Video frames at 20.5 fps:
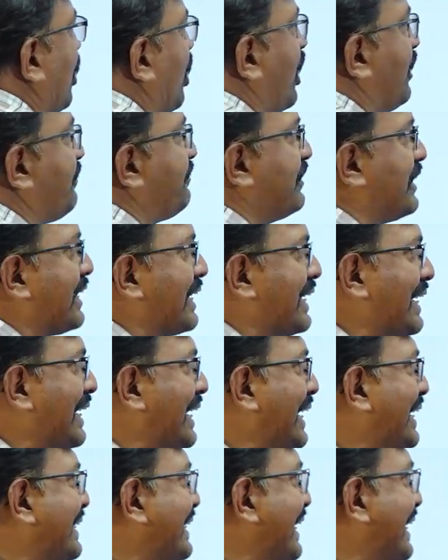of
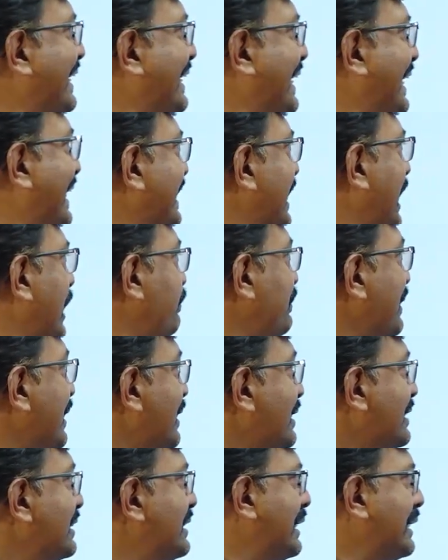related data
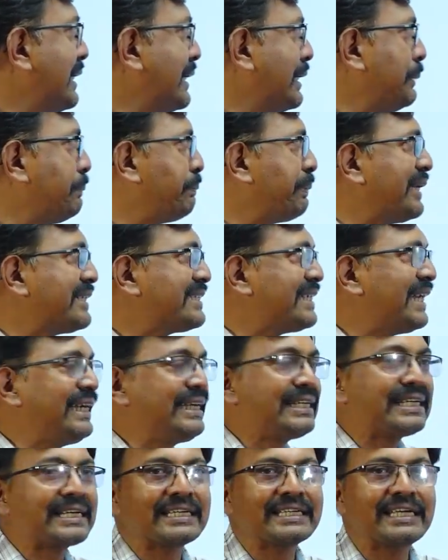that
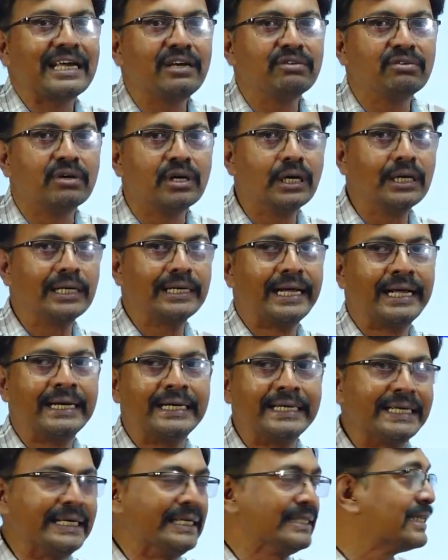represent real world
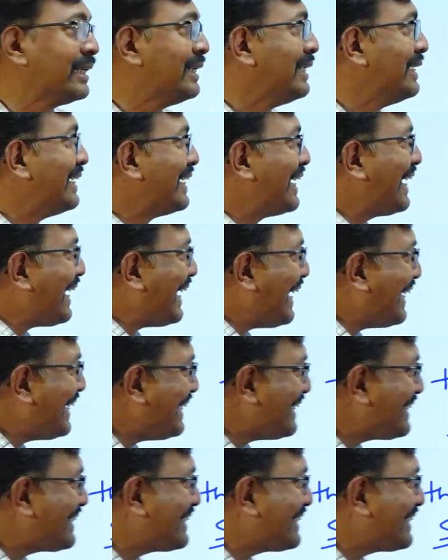entities. Any